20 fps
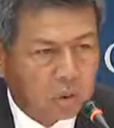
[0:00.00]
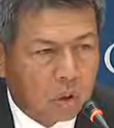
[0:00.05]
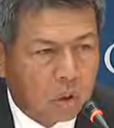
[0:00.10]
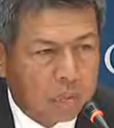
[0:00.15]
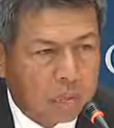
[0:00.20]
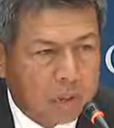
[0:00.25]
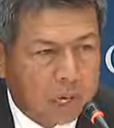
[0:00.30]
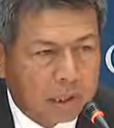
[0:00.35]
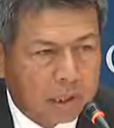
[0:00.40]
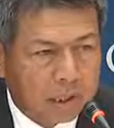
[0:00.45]

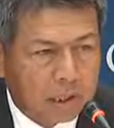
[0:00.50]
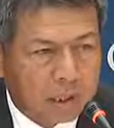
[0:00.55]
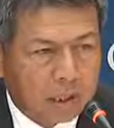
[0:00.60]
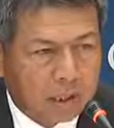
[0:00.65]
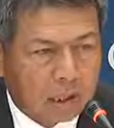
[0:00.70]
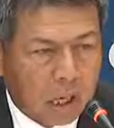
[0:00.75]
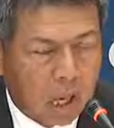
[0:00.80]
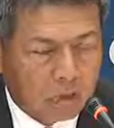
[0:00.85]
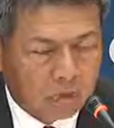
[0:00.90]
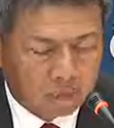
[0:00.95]
combat
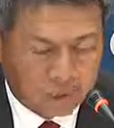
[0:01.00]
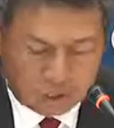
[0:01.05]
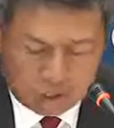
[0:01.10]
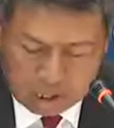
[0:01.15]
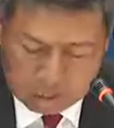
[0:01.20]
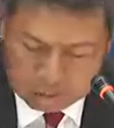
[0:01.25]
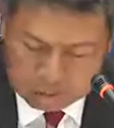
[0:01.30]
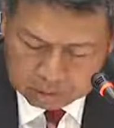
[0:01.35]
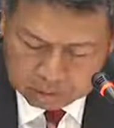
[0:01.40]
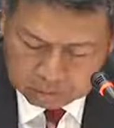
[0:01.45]
uh,
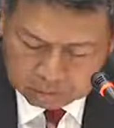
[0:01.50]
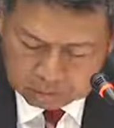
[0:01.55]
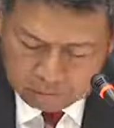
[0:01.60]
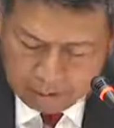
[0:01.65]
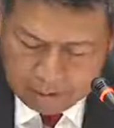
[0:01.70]
counterterrorism.